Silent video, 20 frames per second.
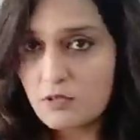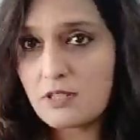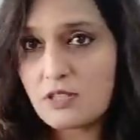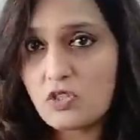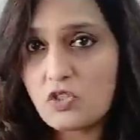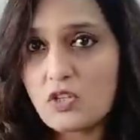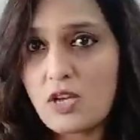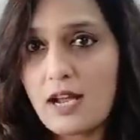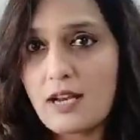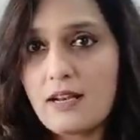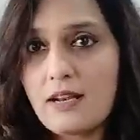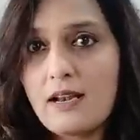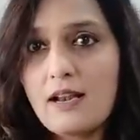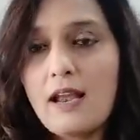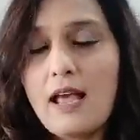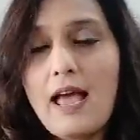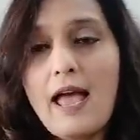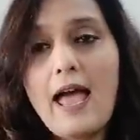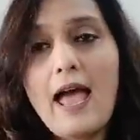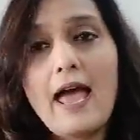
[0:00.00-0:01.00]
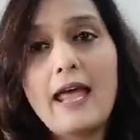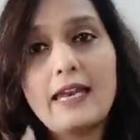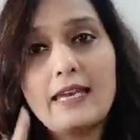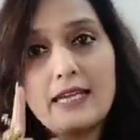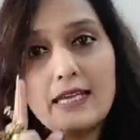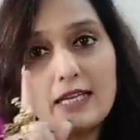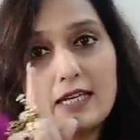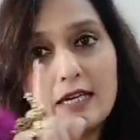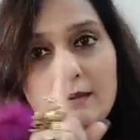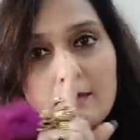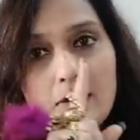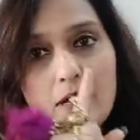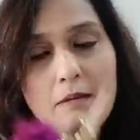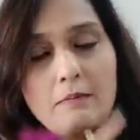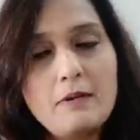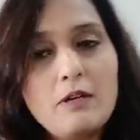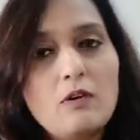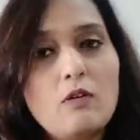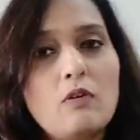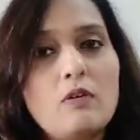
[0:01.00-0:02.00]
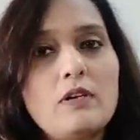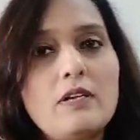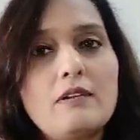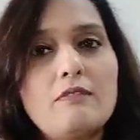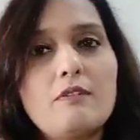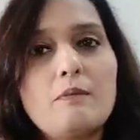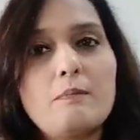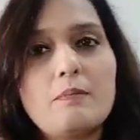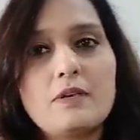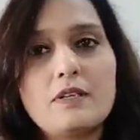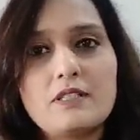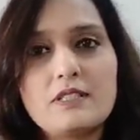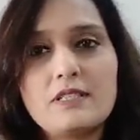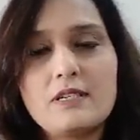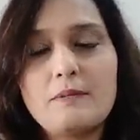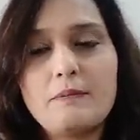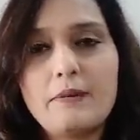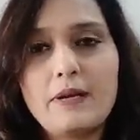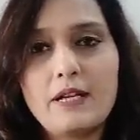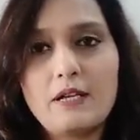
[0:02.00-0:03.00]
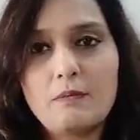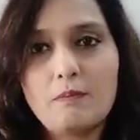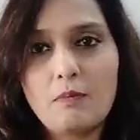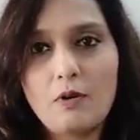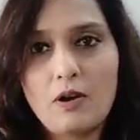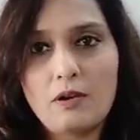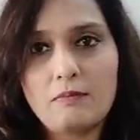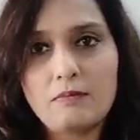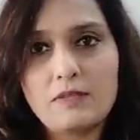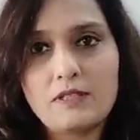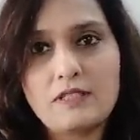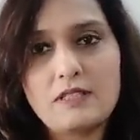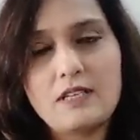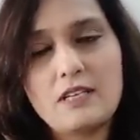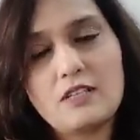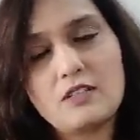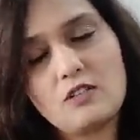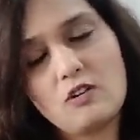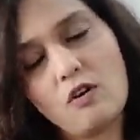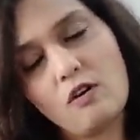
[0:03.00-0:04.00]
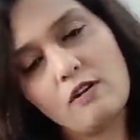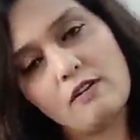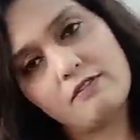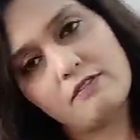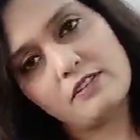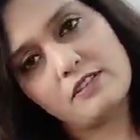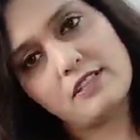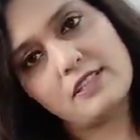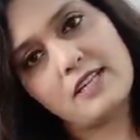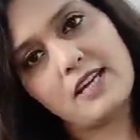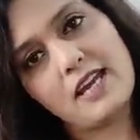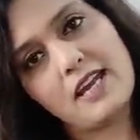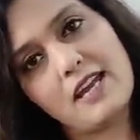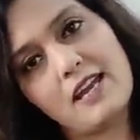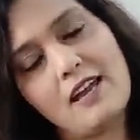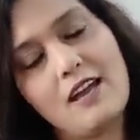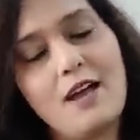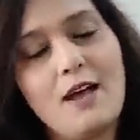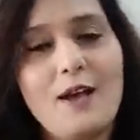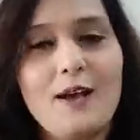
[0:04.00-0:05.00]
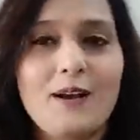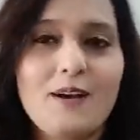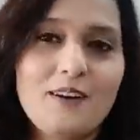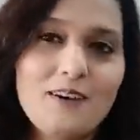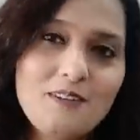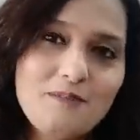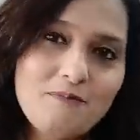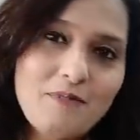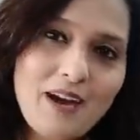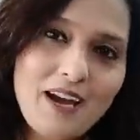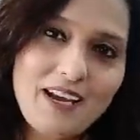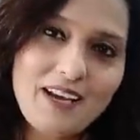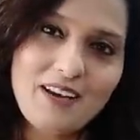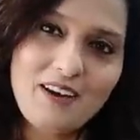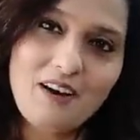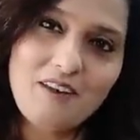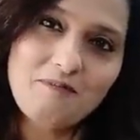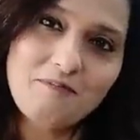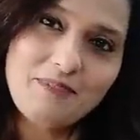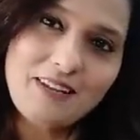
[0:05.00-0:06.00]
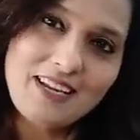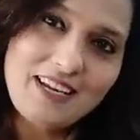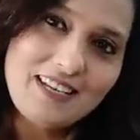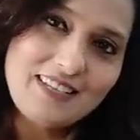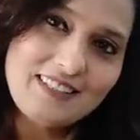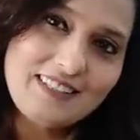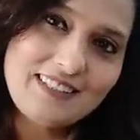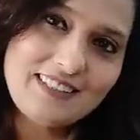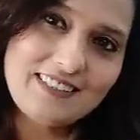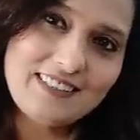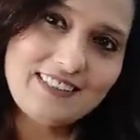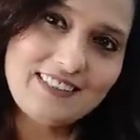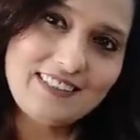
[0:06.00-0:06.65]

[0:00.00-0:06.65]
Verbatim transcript: to this channel and email me only for personal paid appointments. That's all for today. Goodbye. God bless.